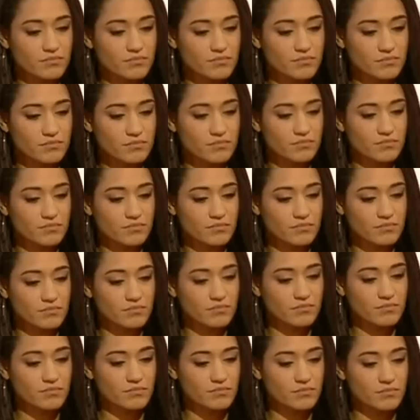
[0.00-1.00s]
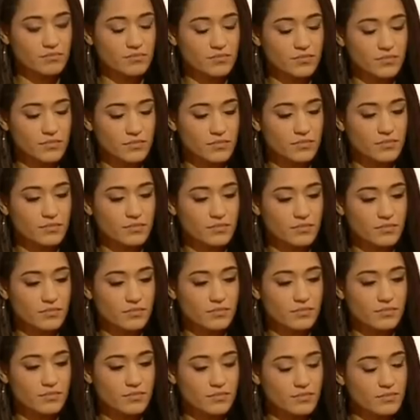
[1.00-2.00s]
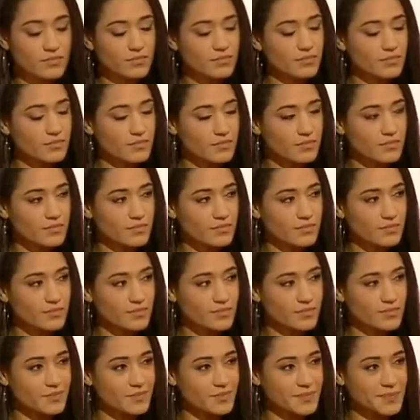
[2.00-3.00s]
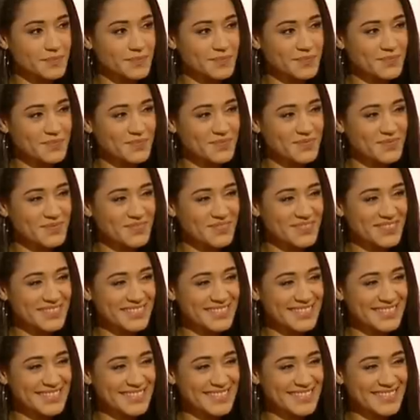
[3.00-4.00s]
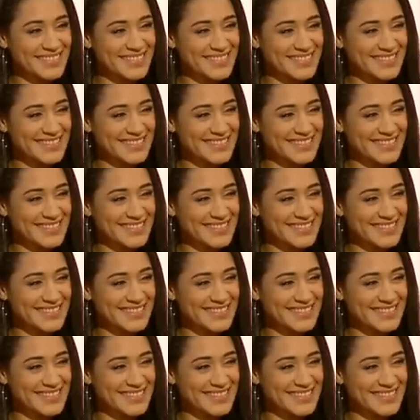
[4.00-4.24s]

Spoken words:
No words are spoken by the person on screen.